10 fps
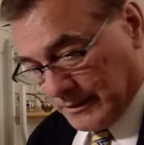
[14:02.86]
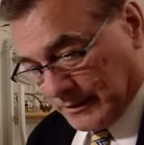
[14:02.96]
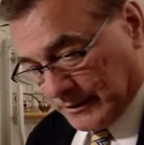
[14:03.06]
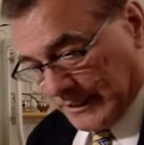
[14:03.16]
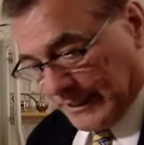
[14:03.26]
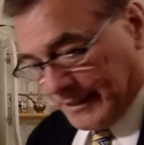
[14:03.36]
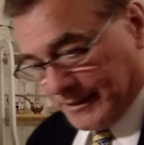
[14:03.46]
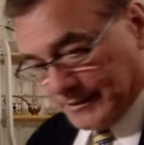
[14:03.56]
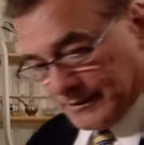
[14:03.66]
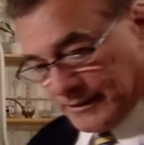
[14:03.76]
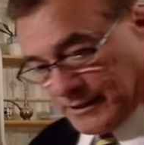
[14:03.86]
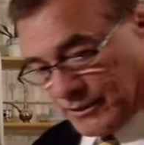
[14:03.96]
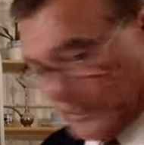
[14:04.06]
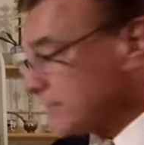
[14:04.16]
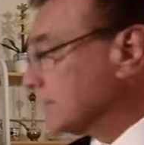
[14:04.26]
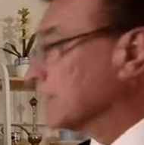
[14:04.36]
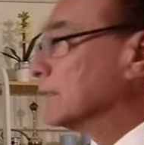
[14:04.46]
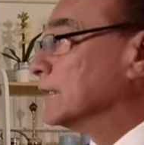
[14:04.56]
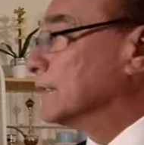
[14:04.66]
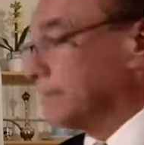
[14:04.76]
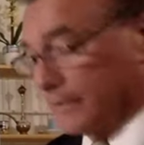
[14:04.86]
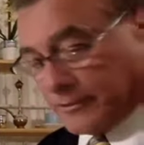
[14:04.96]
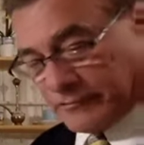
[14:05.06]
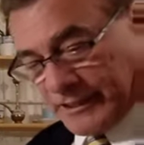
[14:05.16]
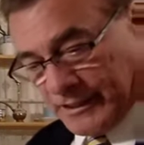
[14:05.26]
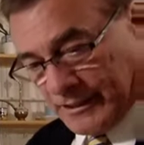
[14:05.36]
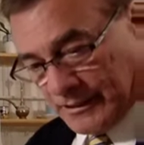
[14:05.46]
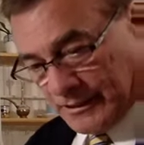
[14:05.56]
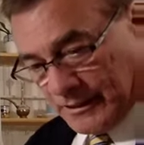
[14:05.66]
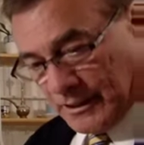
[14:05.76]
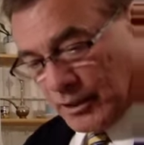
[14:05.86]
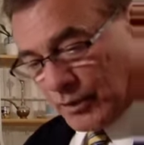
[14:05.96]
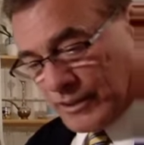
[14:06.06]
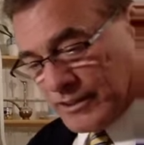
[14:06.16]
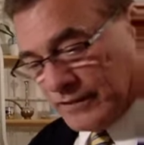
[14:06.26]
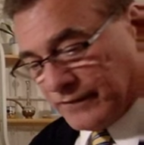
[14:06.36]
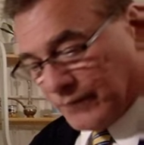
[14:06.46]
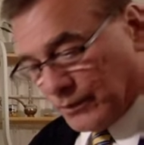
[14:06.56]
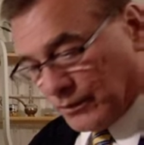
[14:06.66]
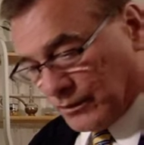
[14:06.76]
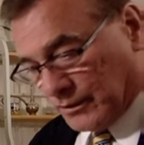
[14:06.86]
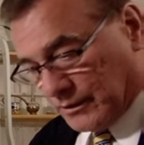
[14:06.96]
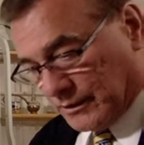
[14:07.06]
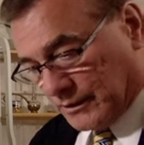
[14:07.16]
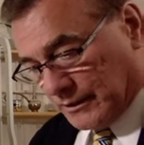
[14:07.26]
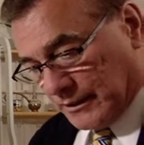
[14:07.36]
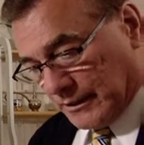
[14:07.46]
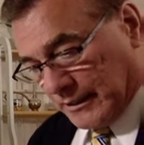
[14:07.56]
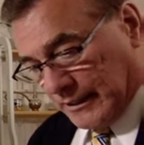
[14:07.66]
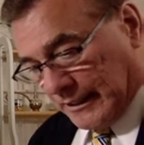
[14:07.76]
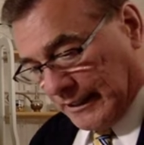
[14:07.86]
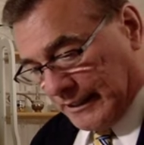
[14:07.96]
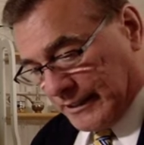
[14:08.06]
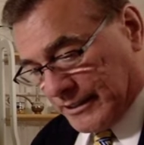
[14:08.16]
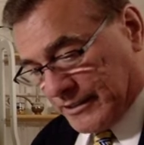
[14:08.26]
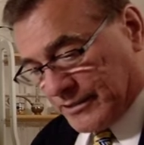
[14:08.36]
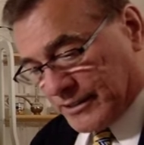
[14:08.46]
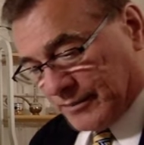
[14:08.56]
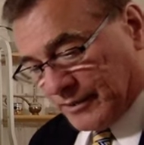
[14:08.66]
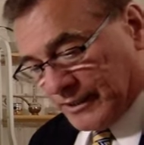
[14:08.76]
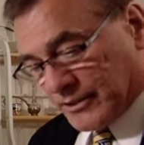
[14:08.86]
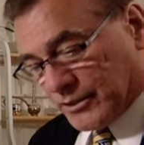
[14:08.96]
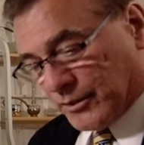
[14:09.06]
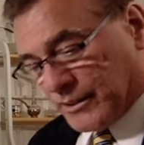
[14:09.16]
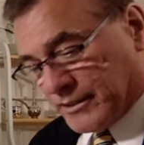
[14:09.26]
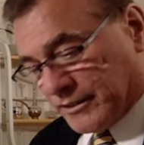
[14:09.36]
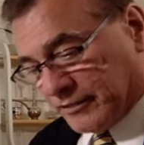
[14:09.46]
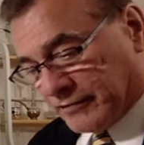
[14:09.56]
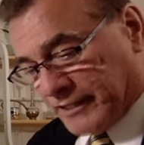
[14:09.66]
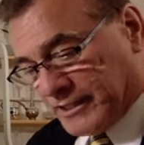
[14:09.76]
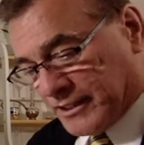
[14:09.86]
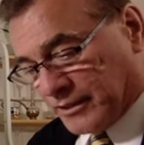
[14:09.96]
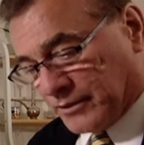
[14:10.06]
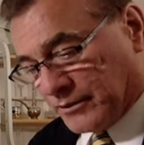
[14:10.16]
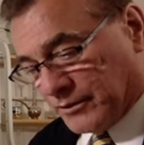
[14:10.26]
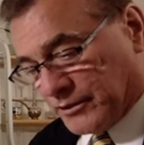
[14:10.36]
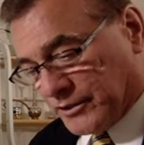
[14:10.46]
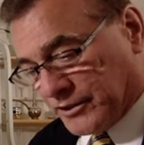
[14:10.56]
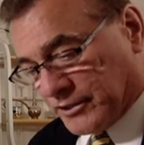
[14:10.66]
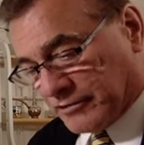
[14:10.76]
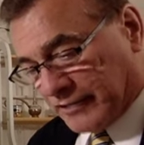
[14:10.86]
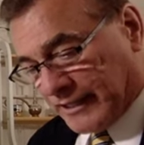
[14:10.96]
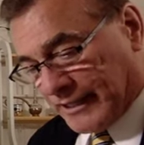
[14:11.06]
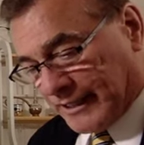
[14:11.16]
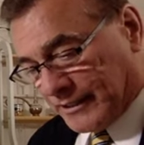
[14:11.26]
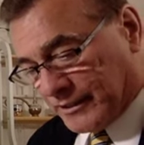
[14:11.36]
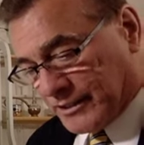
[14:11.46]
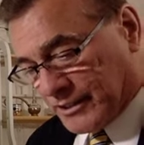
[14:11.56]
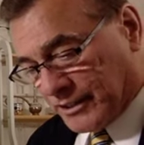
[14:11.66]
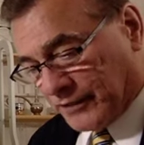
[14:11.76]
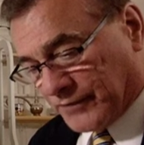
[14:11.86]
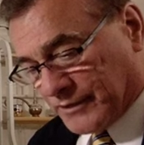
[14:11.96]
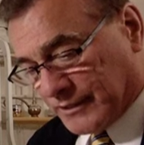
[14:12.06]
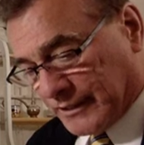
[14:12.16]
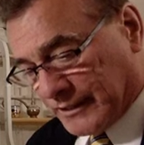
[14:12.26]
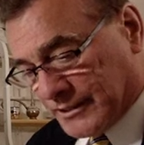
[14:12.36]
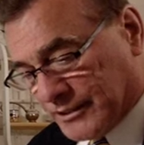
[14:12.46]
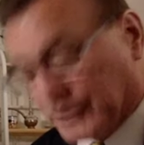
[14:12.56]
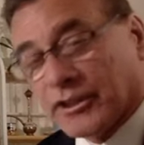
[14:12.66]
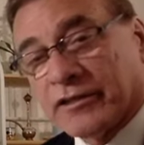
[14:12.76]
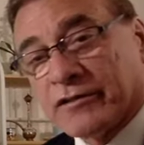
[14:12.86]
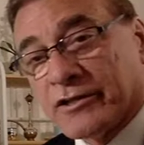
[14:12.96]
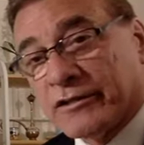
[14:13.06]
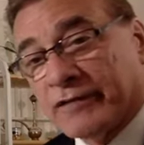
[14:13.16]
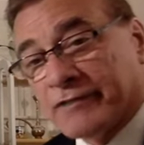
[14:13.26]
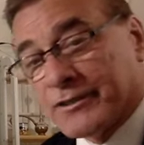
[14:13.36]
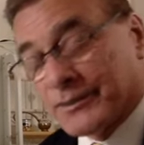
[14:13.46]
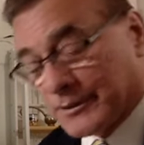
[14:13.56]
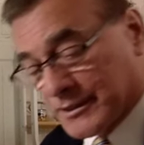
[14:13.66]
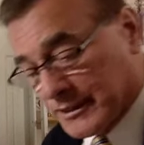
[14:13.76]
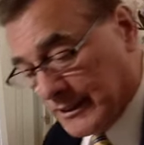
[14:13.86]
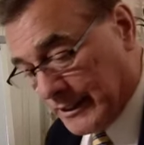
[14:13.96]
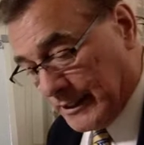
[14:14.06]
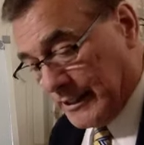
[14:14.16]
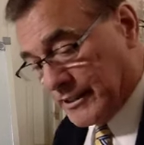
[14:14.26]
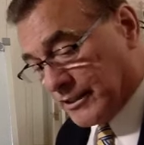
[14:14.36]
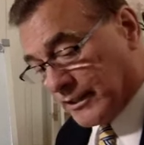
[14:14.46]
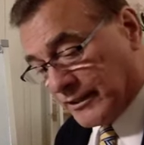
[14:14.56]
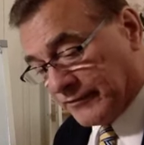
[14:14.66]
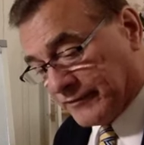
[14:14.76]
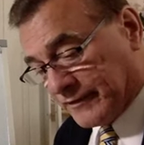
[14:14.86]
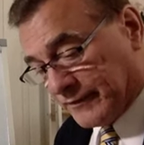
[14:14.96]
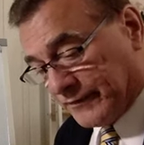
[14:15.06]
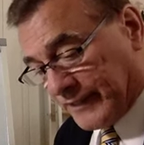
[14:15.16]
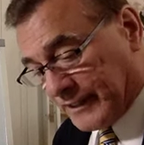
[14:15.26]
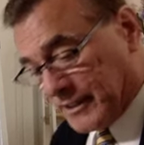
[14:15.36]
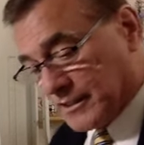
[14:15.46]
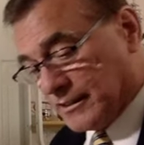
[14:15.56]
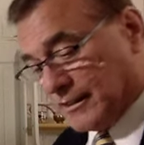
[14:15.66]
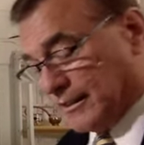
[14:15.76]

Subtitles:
Okay, that's question 3. Question 4 is similar to question 3, so you should just try that yourselves. It's still a constrained resource. It's got different figures,